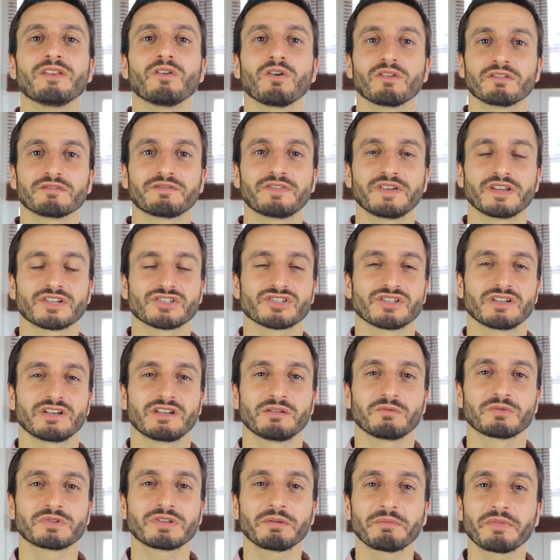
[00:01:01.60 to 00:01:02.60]
non-fiction.
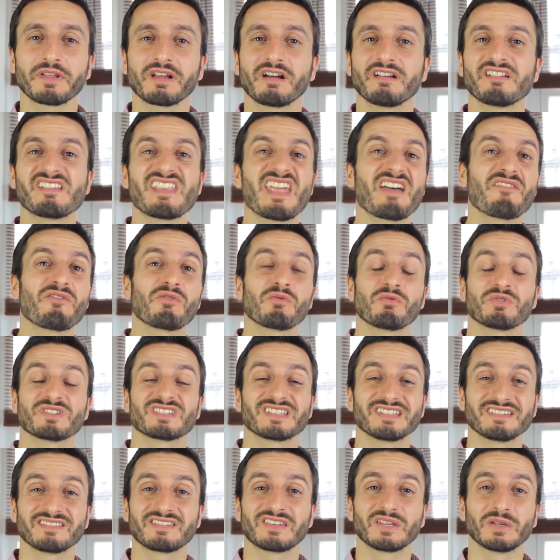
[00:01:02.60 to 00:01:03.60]
It was something I never
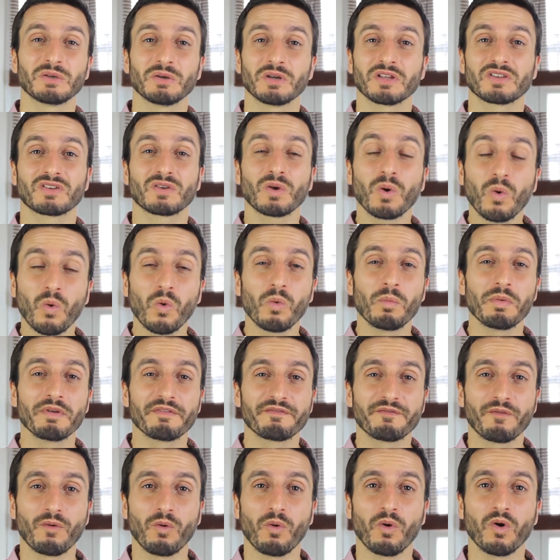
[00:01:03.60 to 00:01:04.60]
was into at all
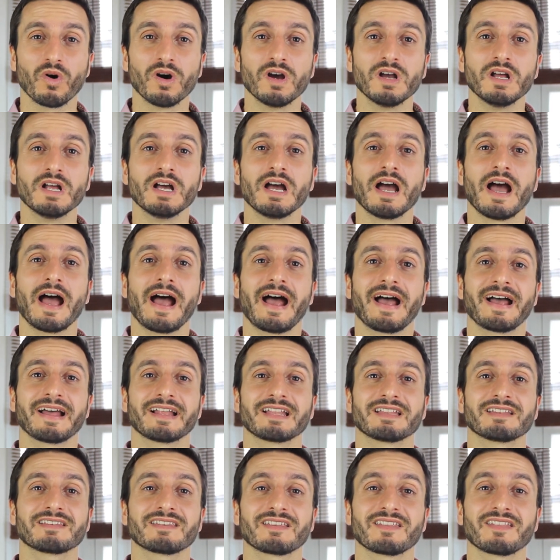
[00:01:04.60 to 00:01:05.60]
before.
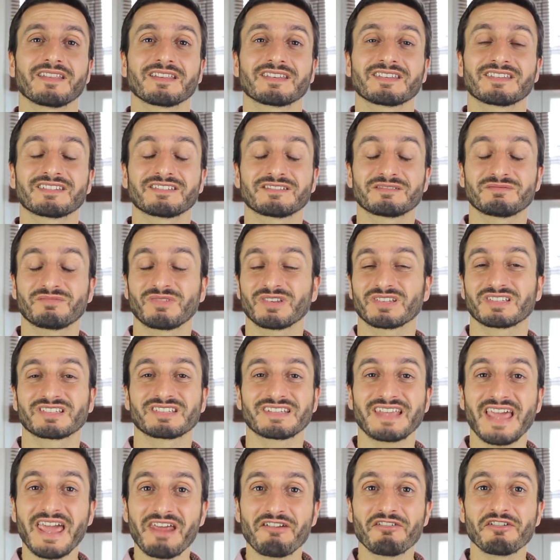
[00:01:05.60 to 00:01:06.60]
And the, the
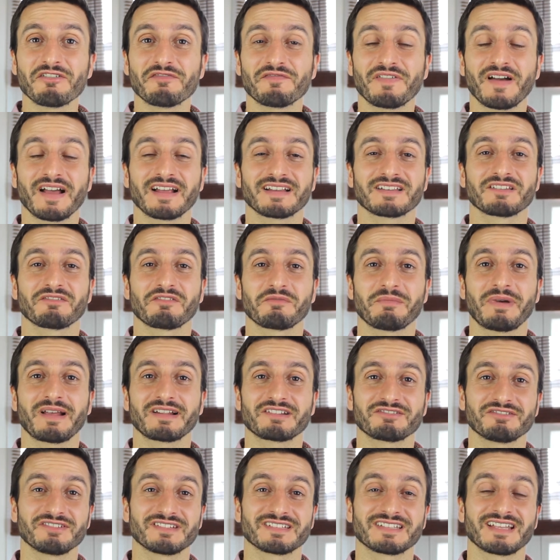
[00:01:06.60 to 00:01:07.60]
scary fact of the
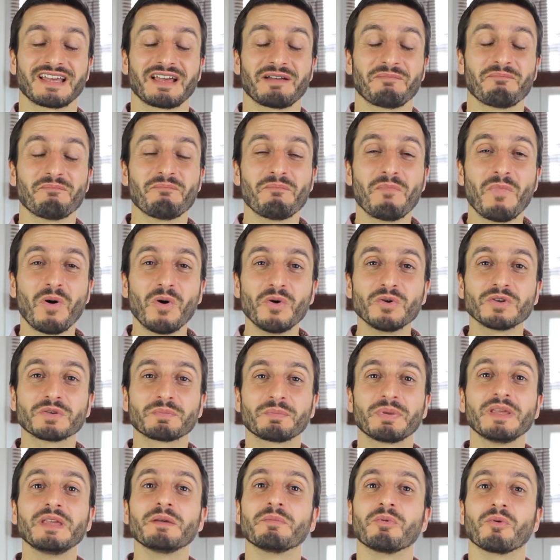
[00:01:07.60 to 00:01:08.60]
matter is that
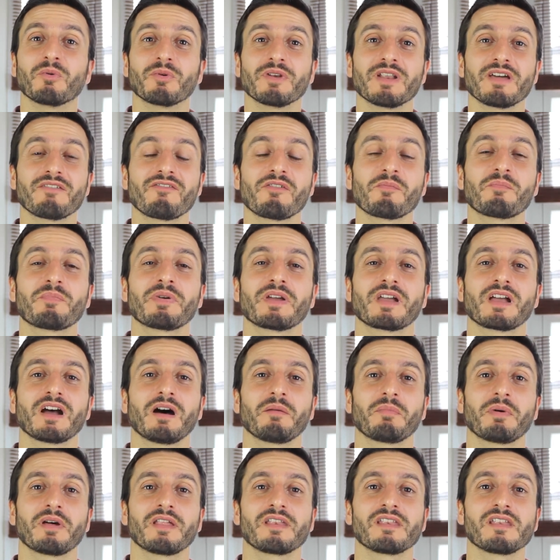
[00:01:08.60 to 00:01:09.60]
most people never pick
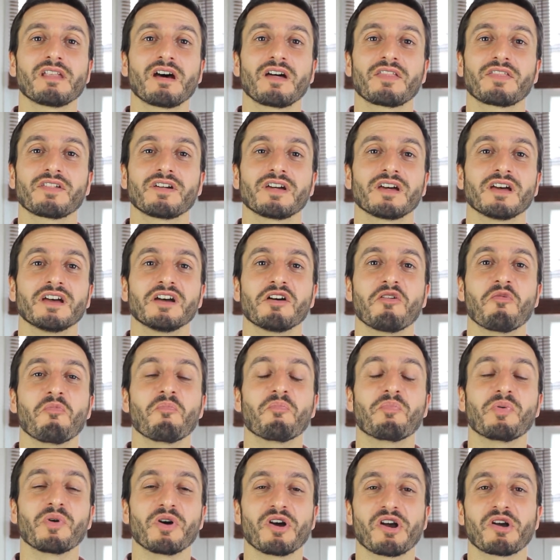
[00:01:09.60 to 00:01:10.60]
up another
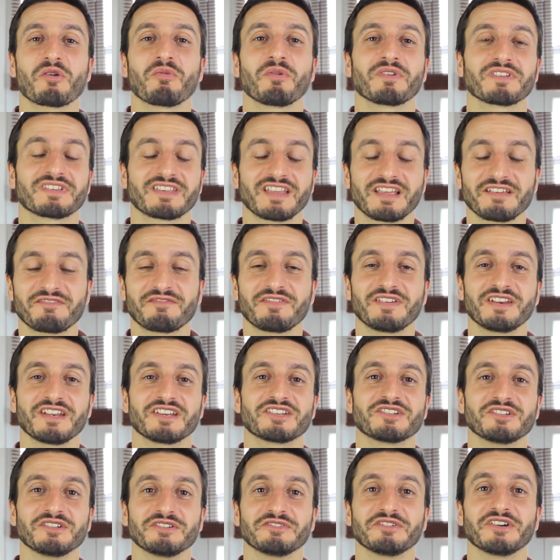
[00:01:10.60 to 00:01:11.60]
book once they
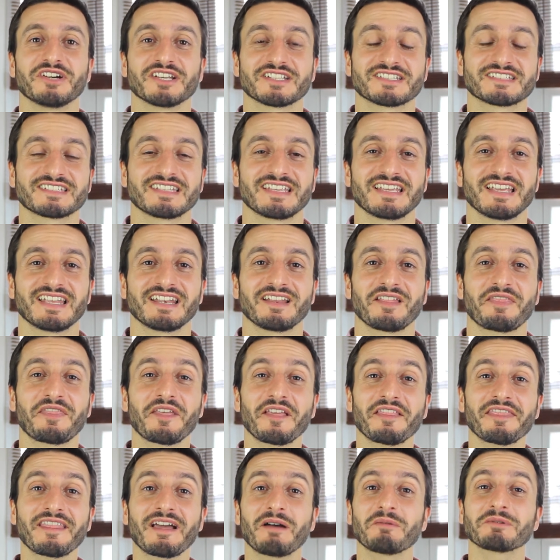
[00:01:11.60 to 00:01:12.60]
finish university. And I
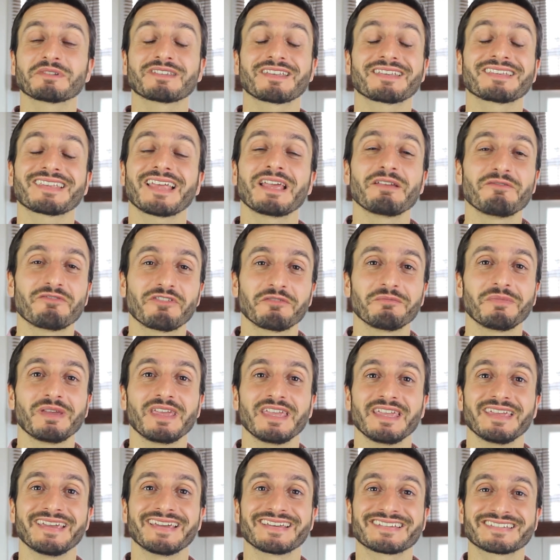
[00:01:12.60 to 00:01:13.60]
think that was the same for
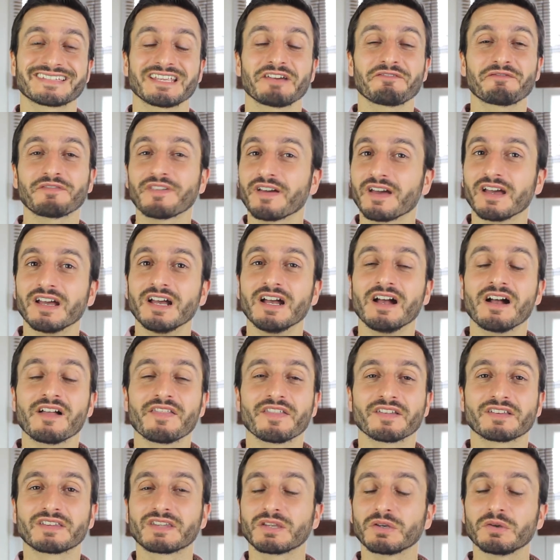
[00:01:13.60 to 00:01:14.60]
me, except for
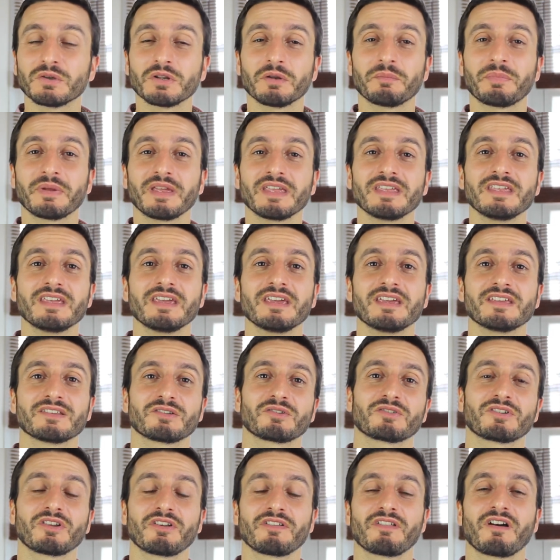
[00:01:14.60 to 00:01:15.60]
the two and a bit years
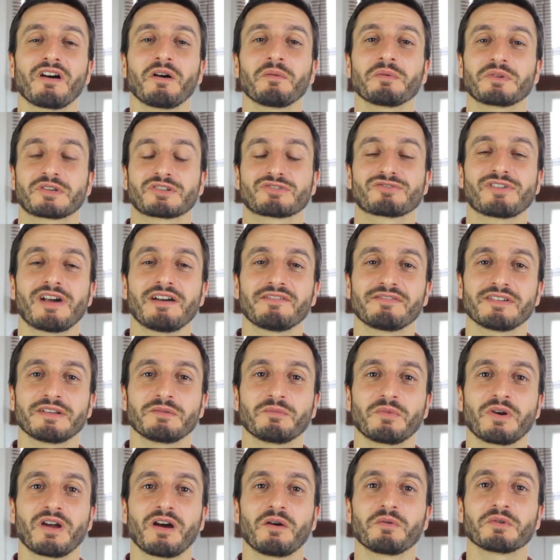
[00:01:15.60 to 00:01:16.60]
or so that I was
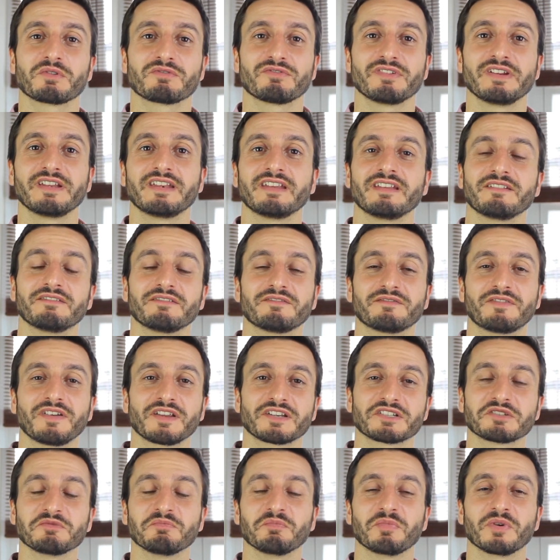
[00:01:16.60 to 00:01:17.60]
traveling where I was reading
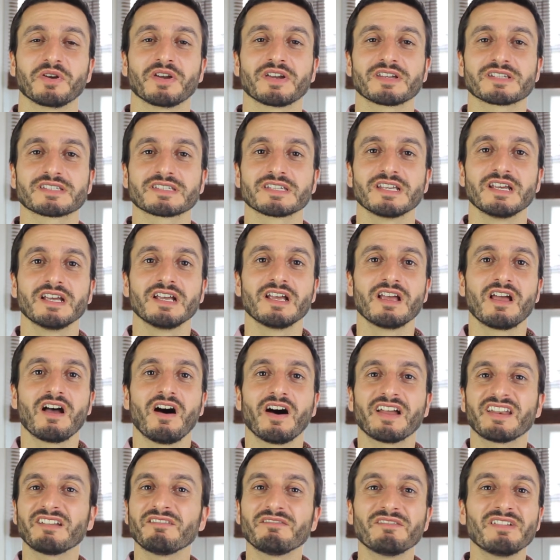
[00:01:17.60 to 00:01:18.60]
fiction books.
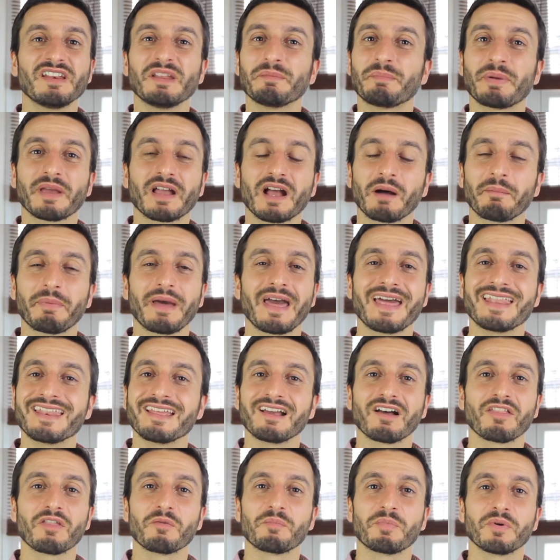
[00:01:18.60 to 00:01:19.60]
I didn't really pick up
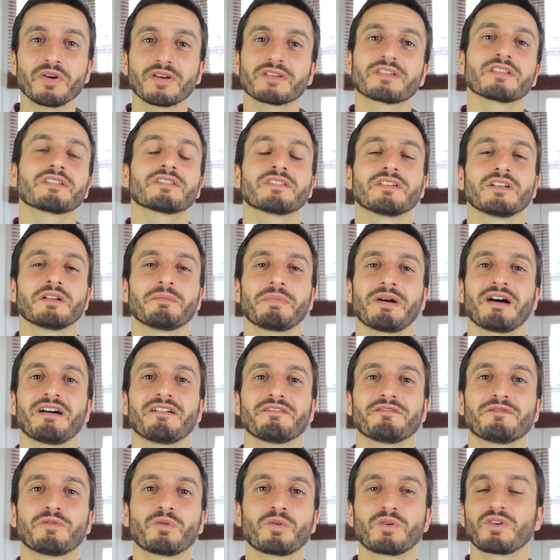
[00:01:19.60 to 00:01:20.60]
any other books until
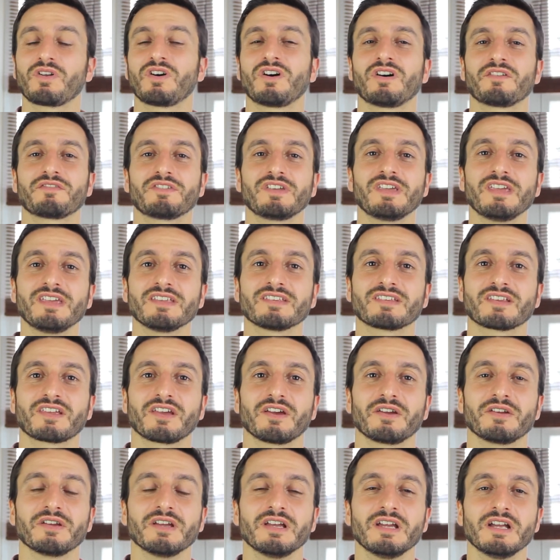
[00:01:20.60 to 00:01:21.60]
about four and a half years
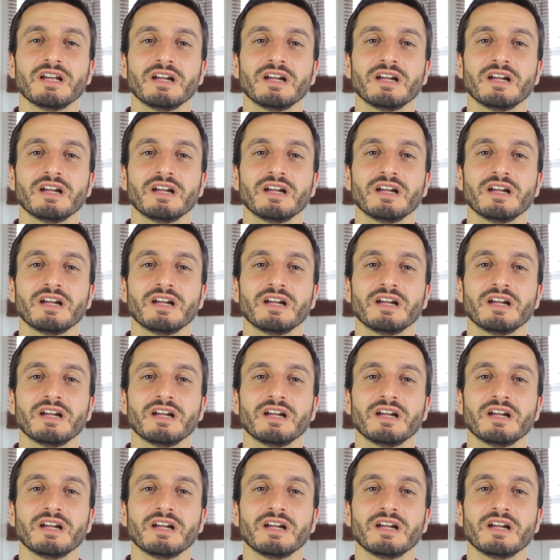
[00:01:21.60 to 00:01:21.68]
ago.